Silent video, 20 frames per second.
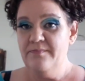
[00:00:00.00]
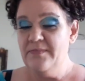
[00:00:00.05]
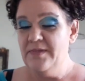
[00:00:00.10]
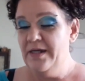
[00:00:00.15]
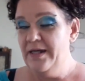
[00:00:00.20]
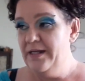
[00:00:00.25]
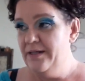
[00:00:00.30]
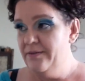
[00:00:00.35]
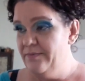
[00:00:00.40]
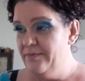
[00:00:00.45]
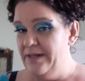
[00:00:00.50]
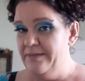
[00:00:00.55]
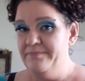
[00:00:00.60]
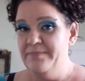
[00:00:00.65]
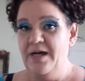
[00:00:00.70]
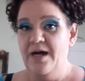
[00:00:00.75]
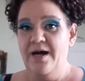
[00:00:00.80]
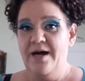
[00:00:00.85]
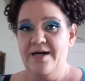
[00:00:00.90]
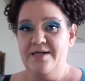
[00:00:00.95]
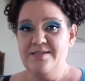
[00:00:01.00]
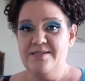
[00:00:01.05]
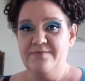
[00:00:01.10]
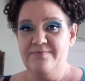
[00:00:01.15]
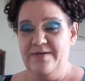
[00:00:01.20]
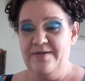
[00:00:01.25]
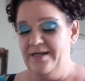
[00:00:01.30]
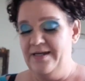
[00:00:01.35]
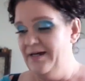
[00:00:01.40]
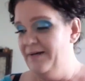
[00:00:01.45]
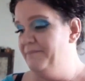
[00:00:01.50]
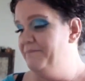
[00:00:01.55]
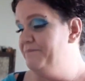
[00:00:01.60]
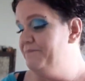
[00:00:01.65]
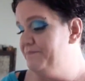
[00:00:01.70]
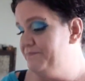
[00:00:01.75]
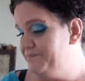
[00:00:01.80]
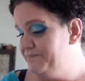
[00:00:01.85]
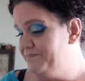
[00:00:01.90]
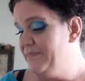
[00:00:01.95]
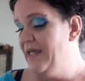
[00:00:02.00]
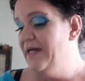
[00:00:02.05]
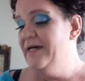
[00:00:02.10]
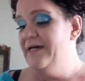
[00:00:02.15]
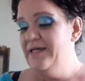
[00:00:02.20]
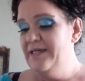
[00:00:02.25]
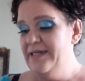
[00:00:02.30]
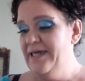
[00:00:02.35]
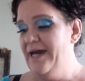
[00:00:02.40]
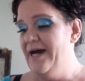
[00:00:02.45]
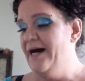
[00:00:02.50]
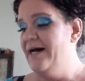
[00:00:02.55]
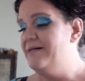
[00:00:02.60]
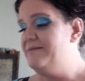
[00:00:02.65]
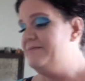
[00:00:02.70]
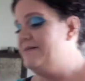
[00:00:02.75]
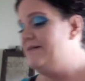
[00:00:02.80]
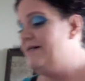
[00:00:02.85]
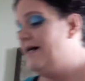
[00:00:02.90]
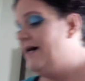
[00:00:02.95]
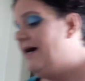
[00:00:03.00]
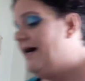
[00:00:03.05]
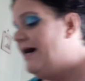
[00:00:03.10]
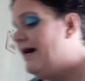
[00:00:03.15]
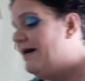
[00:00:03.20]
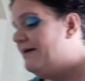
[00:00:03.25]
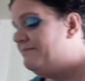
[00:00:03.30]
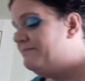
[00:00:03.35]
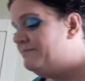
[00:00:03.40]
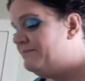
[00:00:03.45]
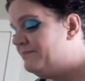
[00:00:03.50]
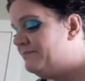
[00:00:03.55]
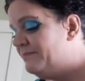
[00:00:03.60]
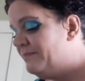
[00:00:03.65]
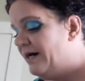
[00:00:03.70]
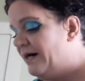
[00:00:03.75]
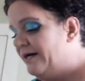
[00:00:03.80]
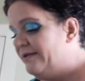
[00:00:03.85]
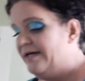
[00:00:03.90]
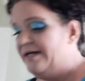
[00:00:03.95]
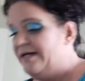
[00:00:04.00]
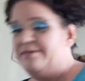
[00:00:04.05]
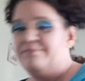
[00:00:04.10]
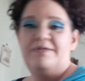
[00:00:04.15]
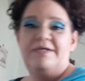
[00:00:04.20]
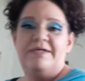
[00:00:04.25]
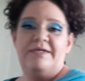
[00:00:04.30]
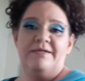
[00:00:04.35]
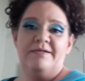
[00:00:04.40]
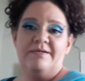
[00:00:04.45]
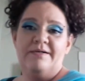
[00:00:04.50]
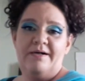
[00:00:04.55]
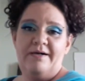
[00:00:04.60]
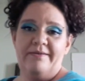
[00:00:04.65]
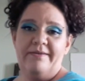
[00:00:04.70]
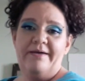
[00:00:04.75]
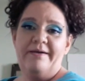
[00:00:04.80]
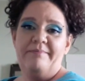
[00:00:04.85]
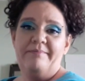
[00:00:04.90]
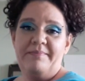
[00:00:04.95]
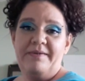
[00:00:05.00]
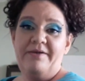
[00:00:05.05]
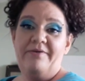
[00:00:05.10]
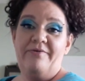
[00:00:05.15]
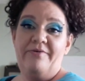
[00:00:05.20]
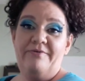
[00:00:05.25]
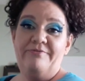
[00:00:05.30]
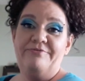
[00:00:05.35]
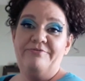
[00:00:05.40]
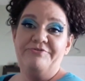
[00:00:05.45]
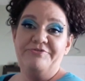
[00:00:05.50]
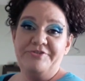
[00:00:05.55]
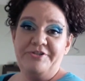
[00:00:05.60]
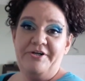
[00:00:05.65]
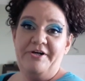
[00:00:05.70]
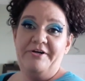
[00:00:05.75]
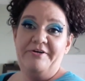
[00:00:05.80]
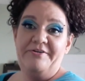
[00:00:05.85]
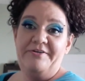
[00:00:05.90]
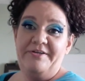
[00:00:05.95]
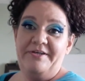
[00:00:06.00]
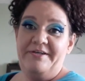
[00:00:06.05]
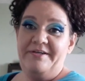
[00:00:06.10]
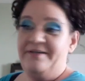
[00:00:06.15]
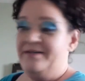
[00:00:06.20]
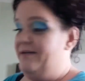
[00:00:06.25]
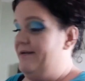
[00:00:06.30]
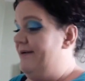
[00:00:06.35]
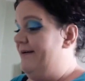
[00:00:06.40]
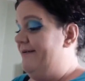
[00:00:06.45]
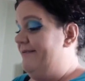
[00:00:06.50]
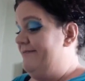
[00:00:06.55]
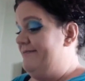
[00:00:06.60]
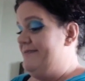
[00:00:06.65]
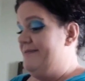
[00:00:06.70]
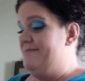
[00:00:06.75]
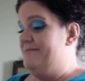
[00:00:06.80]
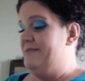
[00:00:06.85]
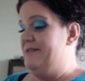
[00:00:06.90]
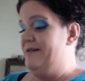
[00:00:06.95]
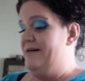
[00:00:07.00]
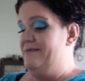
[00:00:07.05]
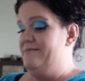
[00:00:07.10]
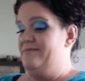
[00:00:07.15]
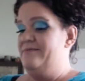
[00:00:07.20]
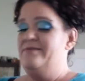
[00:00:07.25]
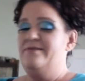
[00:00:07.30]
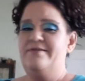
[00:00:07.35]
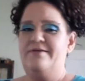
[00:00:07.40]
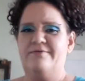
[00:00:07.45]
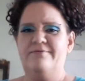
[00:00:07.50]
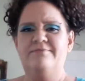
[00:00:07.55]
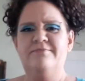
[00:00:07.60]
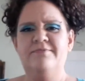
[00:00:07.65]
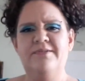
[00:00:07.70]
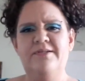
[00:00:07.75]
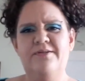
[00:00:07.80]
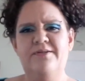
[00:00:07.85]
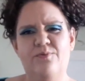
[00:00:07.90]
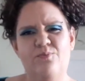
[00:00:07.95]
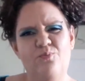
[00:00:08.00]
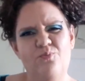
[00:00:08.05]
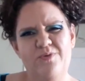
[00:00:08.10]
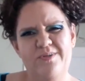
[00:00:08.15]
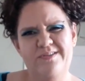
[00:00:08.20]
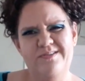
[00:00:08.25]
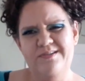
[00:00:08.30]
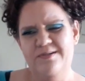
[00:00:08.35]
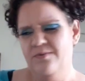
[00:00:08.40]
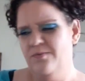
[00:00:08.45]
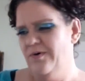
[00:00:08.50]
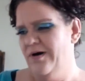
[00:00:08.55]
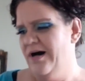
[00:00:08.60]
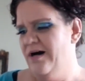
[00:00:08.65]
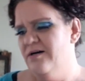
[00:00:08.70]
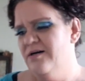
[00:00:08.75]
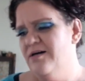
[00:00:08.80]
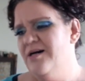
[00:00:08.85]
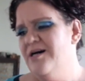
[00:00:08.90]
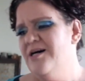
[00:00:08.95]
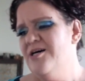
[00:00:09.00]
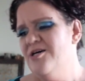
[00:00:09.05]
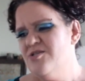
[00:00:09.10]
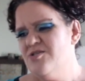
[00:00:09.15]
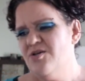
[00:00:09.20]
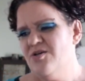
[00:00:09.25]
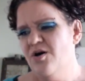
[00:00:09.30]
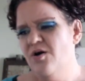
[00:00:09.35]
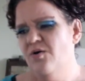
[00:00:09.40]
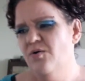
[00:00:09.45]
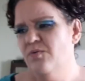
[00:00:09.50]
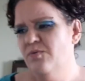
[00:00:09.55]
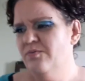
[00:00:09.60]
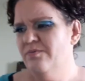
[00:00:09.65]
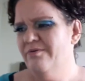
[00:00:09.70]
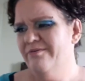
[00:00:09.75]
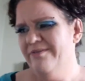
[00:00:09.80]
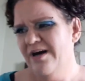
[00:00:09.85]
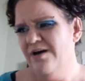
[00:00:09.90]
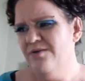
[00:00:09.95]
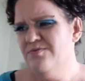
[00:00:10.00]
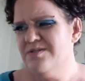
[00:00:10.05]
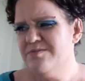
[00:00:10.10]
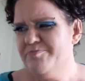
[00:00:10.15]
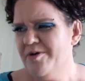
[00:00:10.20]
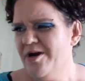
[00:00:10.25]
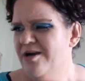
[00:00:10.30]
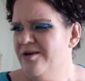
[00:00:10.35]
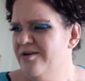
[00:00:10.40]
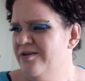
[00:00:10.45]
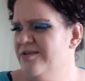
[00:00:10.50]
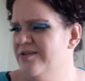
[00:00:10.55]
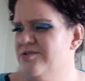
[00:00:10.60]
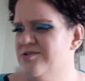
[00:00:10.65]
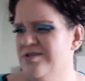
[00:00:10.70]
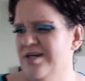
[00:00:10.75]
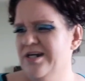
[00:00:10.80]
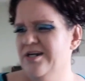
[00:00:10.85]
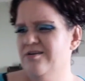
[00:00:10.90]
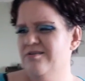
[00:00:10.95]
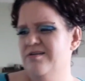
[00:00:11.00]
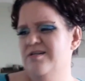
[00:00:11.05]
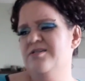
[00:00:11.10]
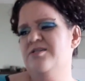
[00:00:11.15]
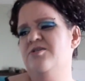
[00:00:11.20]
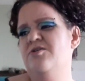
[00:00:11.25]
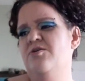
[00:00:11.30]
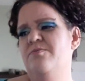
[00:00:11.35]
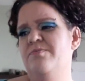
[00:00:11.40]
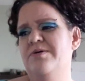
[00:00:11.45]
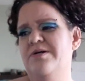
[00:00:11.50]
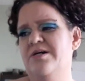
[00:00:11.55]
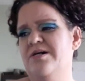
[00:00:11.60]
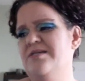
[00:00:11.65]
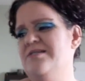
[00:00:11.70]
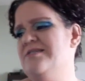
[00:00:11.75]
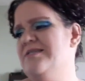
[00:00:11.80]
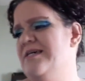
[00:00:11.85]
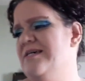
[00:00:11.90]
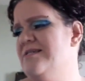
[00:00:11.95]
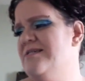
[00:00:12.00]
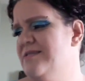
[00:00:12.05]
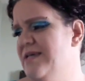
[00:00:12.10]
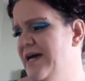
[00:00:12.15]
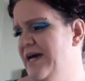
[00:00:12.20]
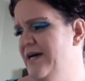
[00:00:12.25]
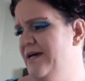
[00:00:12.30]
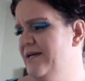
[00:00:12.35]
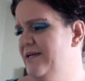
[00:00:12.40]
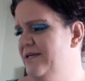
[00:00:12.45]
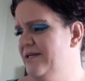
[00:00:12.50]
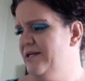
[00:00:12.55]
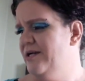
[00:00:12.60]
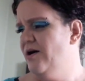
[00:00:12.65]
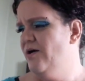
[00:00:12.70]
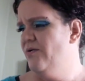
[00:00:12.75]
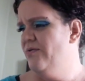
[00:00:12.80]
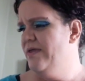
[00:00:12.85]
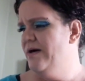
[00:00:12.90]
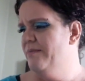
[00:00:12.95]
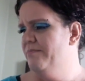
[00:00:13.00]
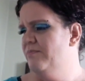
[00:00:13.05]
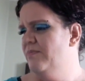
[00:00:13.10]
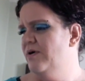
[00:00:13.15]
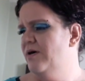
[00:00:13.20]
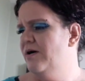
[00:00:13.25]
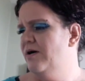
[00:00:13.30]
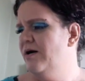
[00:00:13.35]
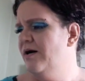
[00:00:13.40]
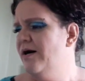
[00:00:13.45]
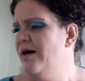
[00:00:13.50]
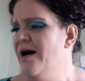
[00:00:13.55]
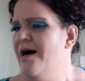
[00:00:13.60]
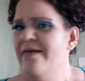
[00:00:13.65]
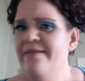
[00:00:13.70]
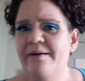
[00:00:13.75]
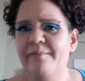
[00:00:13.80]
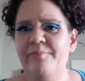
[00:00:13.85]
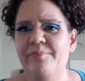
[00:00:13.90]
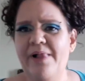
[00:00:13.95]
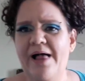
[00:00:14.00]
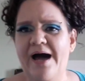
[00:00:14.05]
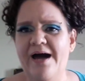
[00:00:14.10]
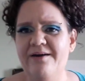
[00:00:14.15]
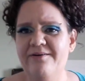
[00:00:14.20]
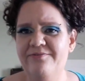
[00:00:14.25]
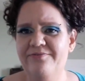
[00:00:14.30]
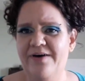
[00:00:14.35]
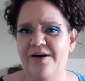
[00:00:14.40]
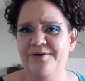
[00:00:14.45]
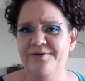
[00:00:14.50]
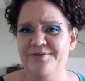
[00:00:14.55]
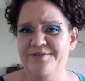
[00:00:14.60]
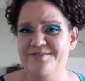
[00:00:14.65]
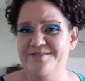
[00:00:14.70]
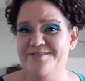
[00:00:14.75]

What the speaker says: Anyway, hi Savannah. Yeah, I like me a little chocolate, you know, sometimes, you know, once in a while. So that was part of the trickery too, because they say, you know, them black fellers